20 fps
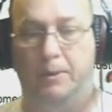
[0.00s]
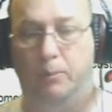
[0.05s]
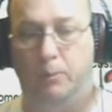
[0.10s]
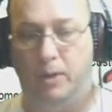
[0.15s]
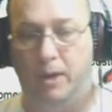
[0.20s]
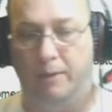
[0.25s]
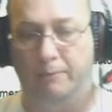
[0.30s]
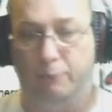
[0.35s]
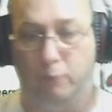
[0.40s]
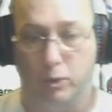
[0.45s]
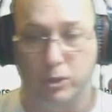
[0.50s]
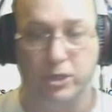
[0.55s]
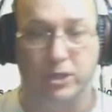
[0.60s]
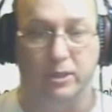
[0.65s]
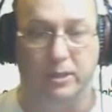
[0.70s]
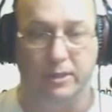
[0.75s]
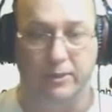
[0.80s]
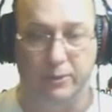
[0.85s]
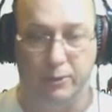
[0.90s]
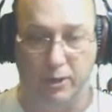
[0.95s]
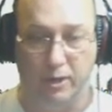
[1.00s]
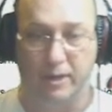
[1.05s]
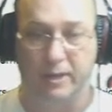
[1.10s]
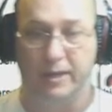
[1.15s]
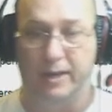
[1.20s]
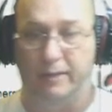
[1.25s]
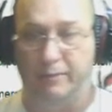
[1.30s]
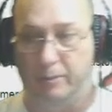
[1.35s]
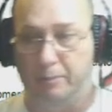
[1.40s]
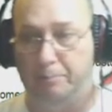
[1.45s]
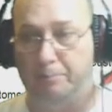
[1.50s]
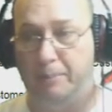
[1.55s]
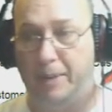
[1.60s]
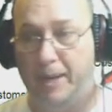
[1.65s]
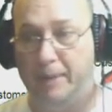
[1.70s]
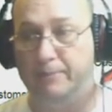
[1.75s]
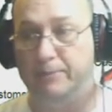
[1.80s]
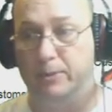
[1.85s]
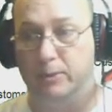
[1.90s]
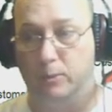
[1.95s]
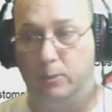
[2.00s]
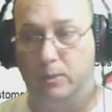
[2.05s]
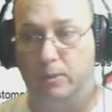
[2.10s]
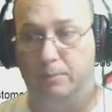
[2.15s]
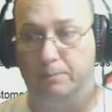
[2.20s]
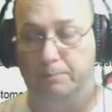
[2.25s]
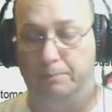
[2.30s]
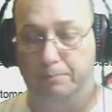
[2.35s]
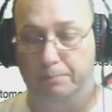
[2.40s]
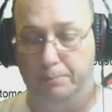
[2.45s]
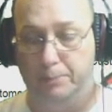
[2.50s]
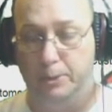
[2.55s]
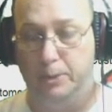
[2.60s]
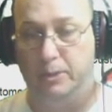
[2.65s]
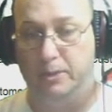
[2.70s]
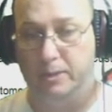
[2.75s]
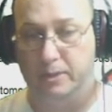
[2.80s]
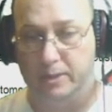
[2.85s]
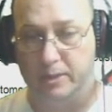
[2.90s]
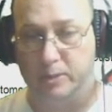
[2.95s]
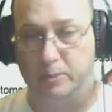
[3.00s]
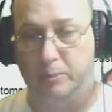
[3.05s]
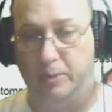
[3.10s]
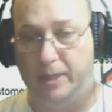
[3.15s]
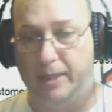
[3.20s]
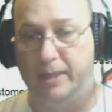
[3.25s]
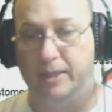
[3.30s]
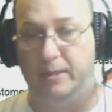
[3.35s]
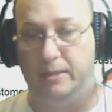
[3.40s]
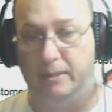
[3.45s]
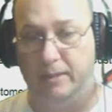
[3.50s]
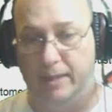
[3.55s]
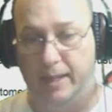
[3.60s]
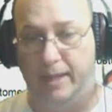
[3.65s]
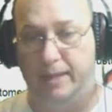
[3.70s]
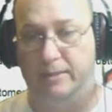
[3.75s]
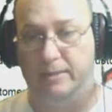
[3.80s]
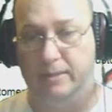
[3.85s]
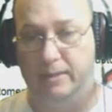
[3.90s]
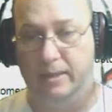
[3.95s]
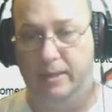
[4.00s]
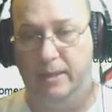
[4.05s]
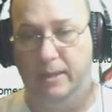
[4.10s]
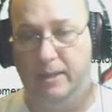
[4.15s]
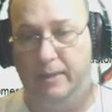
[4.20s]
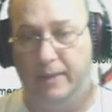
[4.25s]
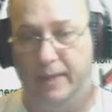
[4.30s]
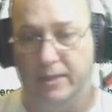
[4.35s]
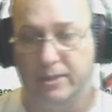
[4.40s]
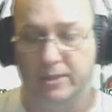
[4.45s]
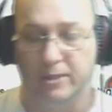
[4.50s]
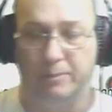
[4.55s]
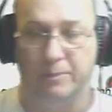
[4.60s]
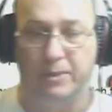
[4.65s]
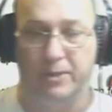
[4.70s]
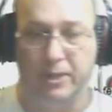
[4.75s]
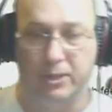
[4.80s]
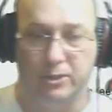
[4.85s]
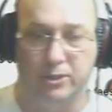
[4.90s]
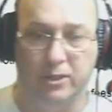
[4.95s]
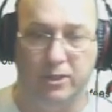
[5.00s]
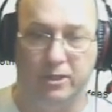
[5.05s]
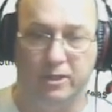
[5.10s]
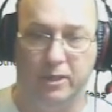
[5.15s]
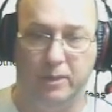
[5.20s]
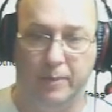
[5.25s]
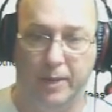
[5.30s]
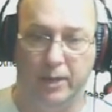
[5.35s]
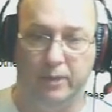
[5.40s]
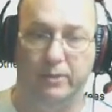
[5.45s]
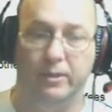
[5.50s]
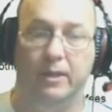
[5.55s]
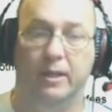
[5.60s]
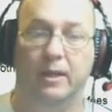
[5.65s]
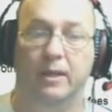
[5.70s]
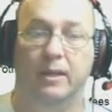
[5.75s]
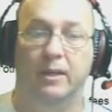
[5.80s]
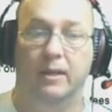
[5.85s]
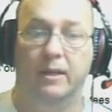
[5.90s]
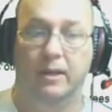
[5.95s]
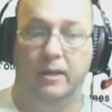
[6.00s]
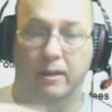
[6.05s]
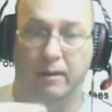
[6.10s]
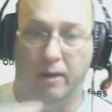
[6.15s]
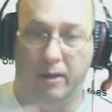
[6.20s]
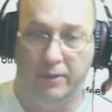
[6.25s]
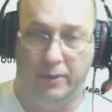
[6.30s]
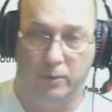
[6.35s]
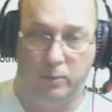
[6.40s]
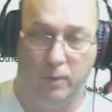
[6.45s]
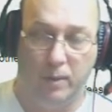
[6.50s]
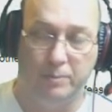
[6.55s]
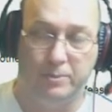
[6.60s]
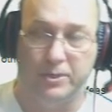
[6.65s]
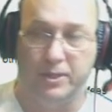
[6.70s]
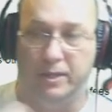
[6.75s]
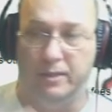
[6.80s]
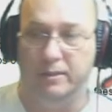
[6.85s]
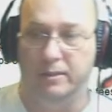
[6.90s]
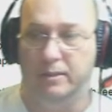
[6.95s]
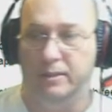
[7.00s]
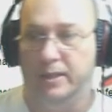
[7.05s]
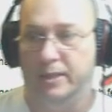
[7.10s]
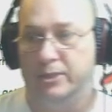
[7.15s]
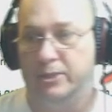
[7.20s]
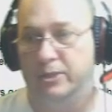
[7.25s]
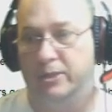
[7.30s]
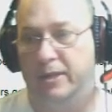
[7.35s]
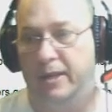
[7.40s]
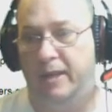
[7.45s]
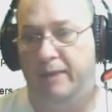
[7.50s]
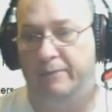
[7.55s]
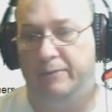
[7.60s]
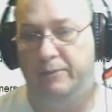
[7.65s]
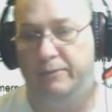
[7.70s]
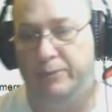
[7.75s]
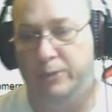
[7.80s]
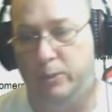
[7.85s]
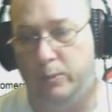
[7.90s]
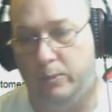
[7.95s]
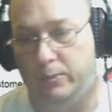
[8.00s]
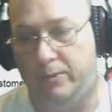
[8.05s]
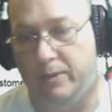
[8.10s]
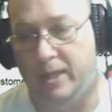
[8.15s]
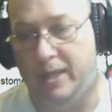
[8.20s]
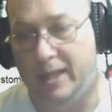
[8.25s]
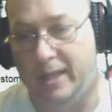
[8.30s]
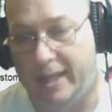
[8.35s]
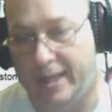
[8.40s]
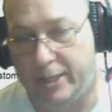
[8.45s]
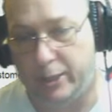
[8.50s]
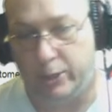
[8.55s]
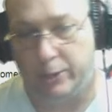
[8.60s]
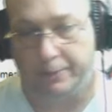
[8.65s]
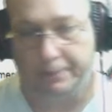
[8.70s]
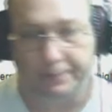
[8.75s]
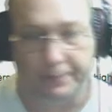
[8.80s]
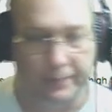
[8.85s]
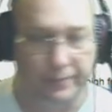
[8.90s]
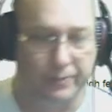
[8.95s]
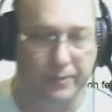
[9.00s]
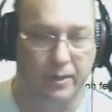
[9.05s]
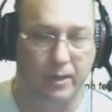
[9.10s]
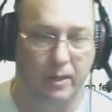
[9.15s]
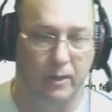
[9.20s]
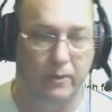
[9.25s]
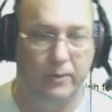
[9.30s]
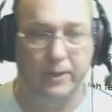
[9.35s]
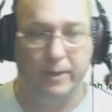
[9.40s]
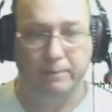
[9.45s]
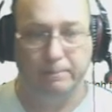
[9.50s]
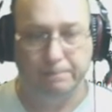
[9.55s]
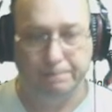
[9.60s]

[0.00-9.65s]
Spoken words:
unfortunately, they're not going to have a pamphlet or a book explaining that. That's something that's going to come out on their website that you're going to have to view later. Okay.